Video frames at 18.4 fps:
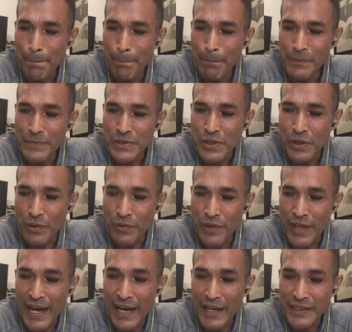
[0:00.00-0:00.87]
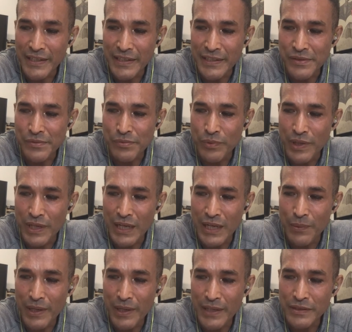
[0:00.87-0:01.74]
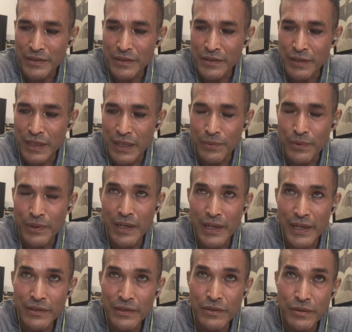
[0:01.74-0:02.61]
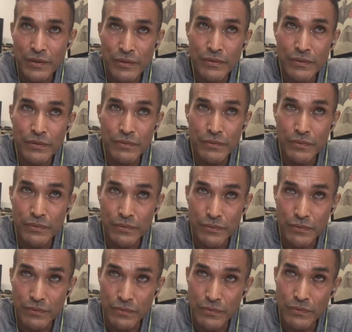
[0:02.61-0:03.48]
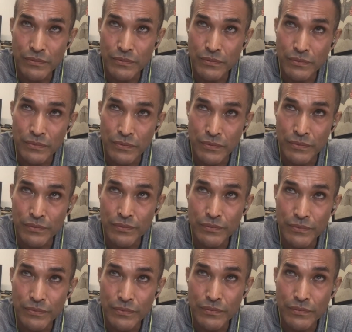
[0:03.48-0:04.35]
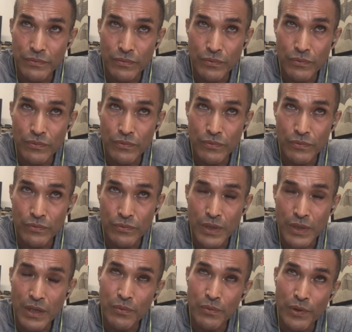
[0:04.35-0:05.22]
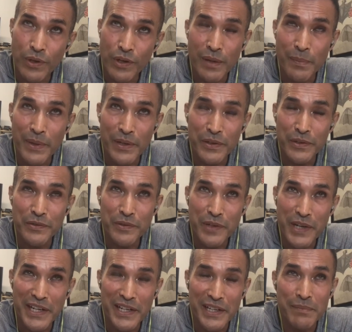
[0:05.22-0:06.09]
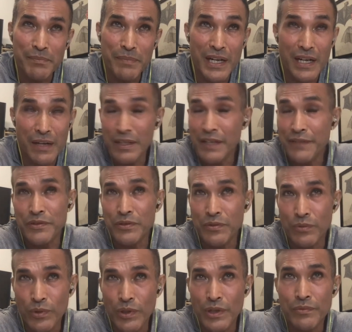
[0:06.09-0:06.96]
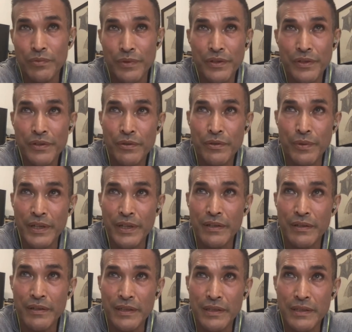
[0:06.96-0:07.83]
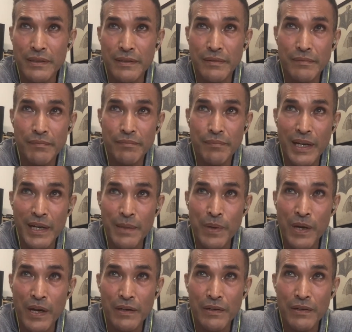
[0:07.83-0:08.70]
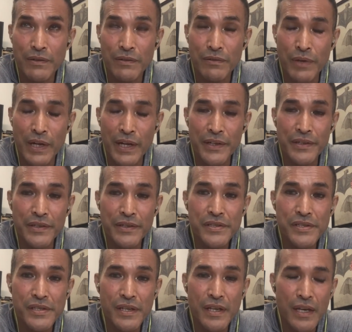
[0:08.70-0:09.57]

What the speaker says: So that is what I would like to do. I would like to, well, work on my own writing, but I'd love to work with queer and BIPOC writers,